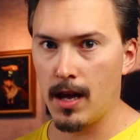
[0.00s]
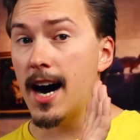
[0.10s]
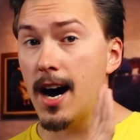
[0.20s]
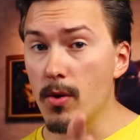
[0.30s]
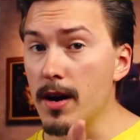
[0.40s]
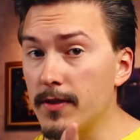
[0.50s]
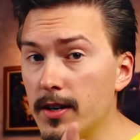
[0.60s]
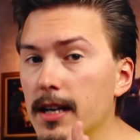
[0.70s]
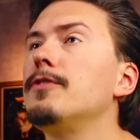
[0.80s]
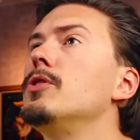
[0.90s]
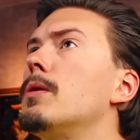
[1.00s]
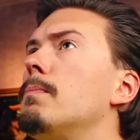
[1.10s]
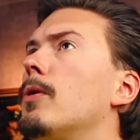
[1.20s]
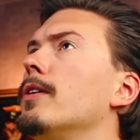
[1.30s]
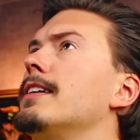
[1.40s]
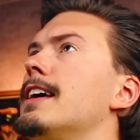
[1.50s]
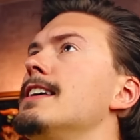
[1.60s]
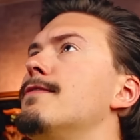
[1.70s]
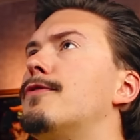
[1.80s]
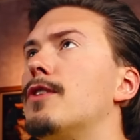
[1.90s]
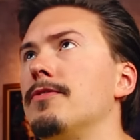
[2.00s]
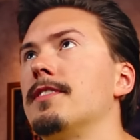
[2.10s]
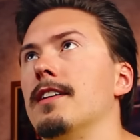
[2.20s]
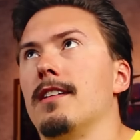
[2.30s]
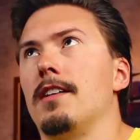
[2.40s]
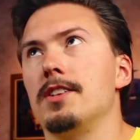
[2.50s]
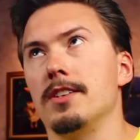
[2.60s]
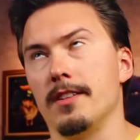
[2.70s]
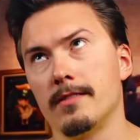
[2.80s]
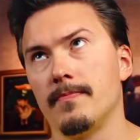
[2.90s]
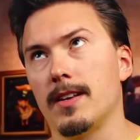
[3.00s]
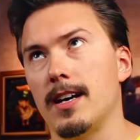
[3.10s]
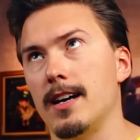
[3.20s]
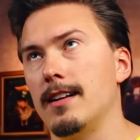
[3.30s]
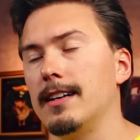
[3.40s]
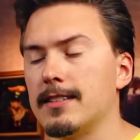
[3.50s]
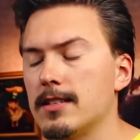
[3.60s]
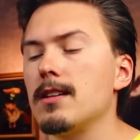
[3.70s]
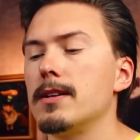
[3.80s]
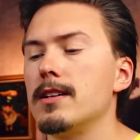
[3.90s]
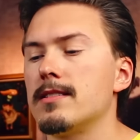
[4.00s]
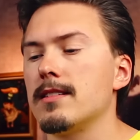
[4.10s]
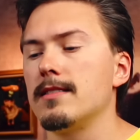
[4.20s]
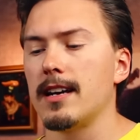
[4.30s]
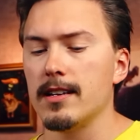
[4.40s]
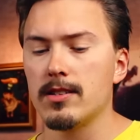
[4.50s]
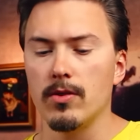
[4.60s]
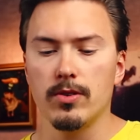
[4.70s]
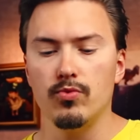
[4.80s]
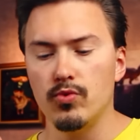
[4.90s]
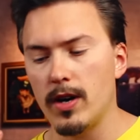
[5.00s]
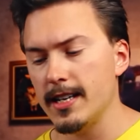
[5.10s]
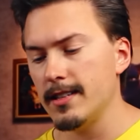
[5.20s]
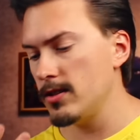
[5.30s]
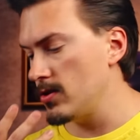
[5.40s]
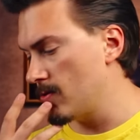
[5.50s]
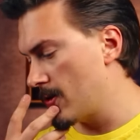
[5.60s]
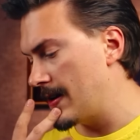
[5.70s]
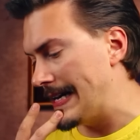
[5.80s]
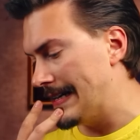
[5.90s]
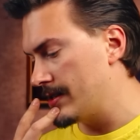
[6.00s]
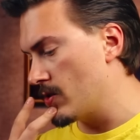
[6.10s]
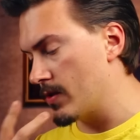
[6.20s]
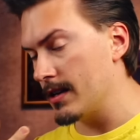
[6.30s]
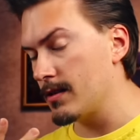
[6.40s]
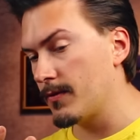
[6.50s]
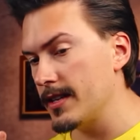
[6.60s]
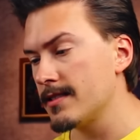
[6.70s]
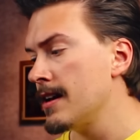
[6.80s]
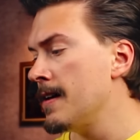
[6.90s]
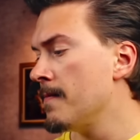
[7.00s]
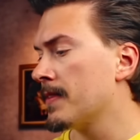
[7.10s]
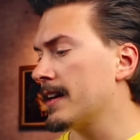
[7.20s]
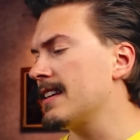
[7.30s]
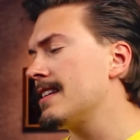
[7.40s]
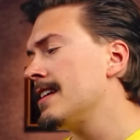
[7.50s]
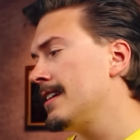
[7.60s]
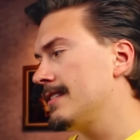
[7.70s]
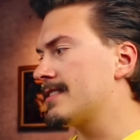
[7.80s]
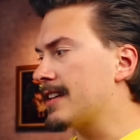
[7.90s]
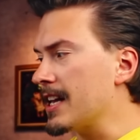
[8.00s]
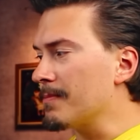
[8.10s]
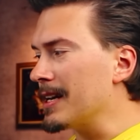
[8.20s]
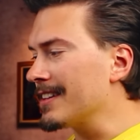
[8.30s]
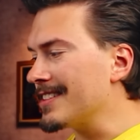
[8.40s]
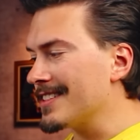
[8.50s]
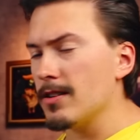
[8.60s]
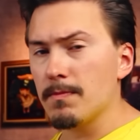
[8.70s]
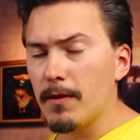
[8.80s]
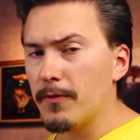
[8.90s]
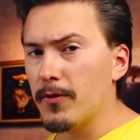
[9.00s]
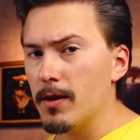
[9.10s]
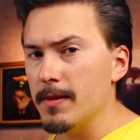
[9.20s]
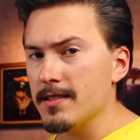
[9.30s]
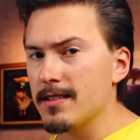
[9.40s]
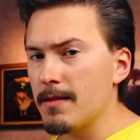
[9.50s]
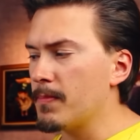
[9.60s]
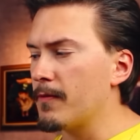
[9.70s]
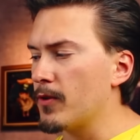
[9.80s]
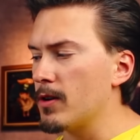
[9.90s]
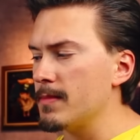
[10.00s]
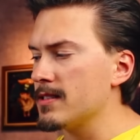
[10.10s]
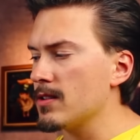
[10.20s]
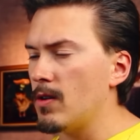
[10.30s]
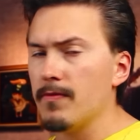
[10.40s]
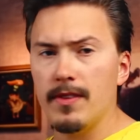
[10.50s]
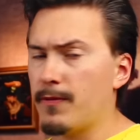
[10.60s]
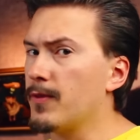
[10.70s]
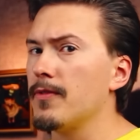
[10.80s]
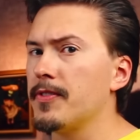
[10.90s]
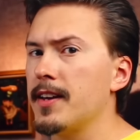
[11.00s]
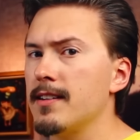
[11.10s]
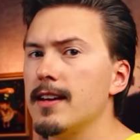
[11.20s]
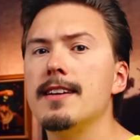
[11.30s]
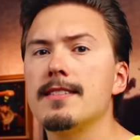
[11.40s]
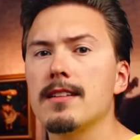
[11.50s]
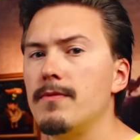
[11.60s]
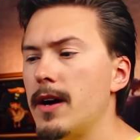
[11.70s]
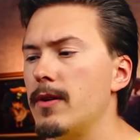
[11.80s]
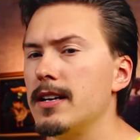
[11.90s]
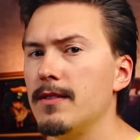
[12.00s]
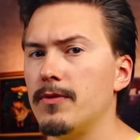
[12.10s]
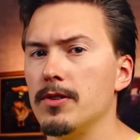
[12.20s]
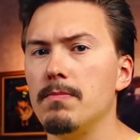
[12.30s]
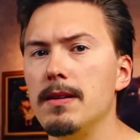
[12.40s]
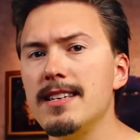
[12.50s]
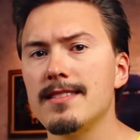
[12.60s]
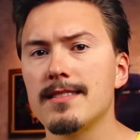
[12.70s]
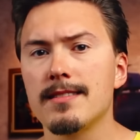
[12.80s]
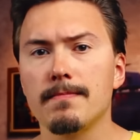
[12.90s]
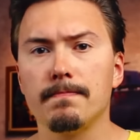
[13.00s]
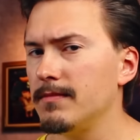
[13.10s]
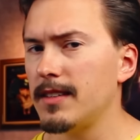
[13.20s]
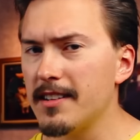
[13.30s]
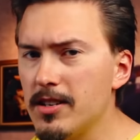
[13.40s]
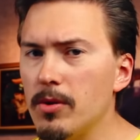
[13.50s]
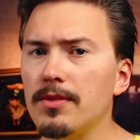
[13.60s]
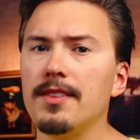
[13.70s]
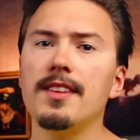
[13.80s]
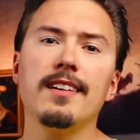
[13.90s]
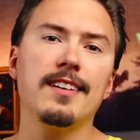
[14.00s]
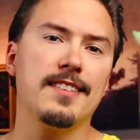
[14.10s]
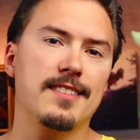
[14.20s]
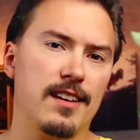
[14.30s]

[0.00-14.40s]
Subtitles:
However, if you're employing a front-end engineer, like somebody that is going to write your interface, like scalability is not performance, and performance on the front-end is a very different beast. I don't think it's